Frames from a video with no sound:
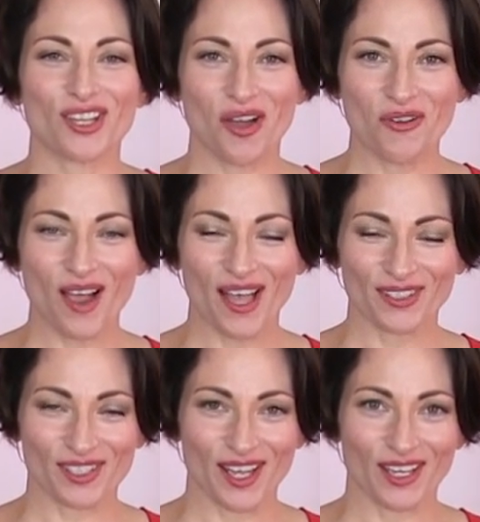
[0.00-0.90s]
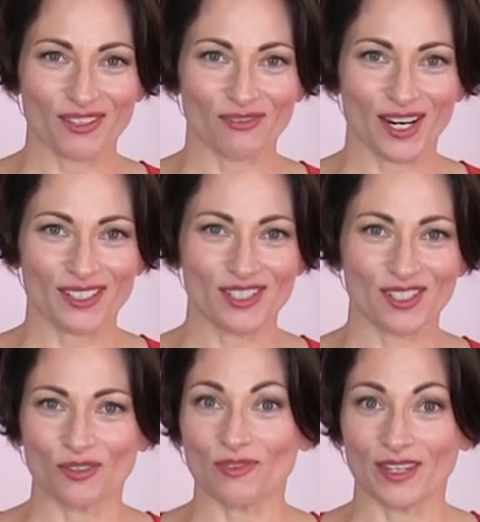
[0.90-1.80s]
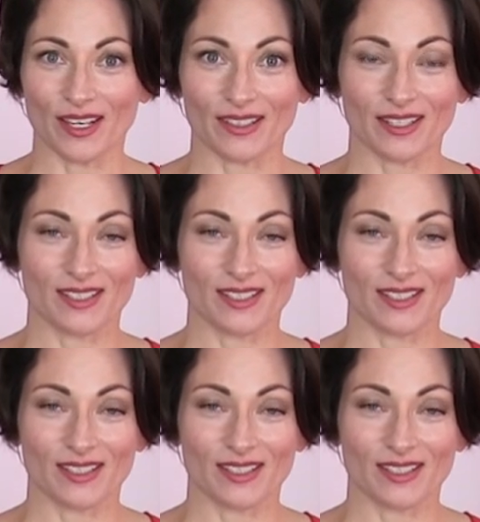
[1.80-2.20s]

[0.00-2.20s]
go outside and rhinestone there,